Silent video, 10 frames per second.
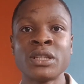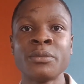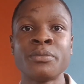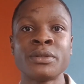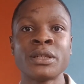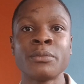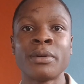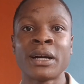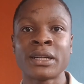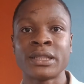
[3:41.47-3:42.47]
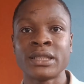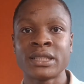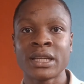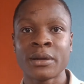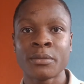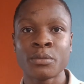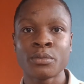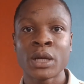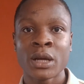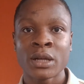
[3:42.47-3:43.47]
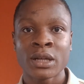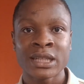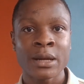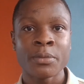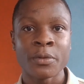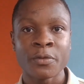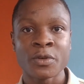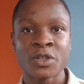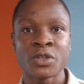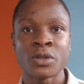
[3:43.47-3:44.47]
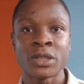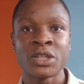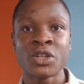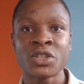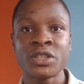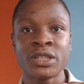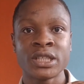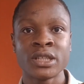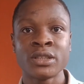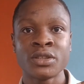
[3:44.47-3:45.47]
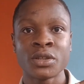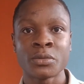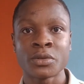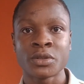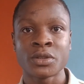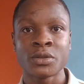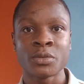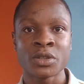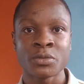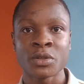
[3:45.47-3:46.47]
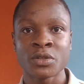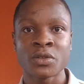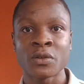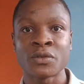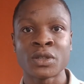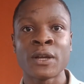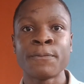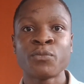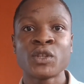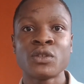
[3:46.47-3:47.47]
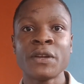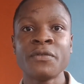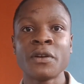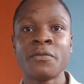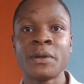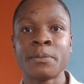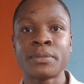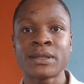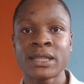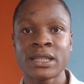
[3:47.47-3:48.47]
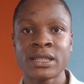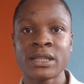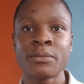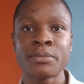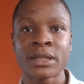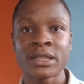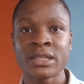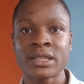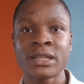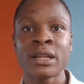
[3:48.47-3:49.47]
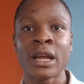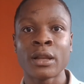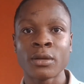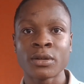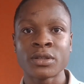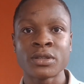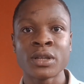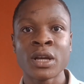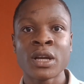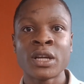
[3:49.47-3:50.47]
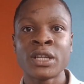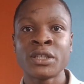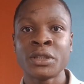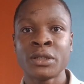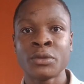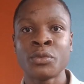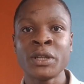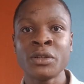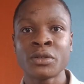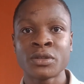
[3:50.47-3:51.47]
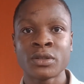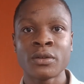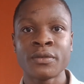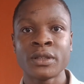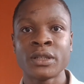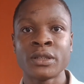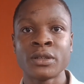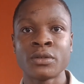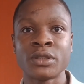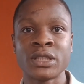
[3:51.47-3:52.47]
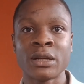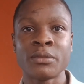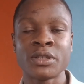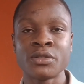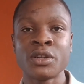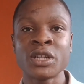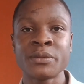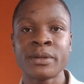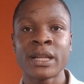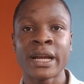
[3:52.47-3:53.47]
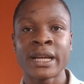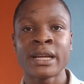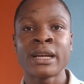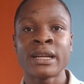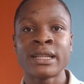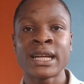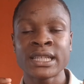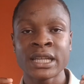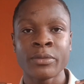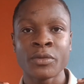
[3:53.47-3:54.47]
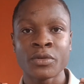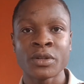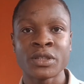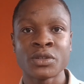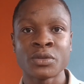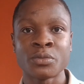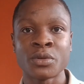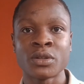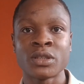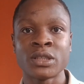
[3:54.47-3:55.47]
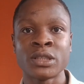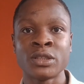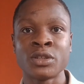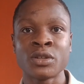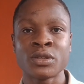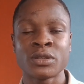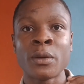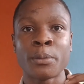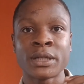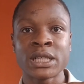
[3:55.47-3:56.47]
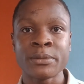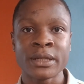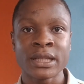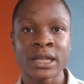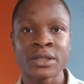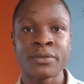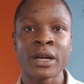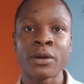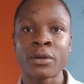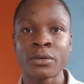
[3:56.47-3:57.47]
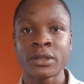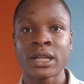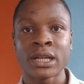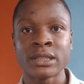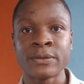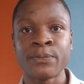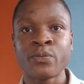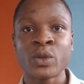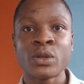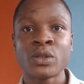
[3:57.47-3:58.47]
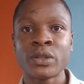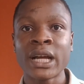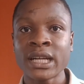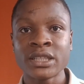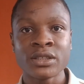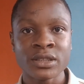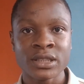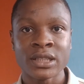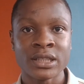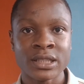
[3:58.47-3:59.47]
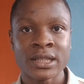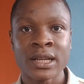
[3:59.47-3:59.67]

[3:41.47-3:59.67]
bring back the same type of question. They just change some small stuff. So if you've been practicing a lot, when you're solving in your JAMB, it will just be like that same question, but just parameters were altered. So that is just it.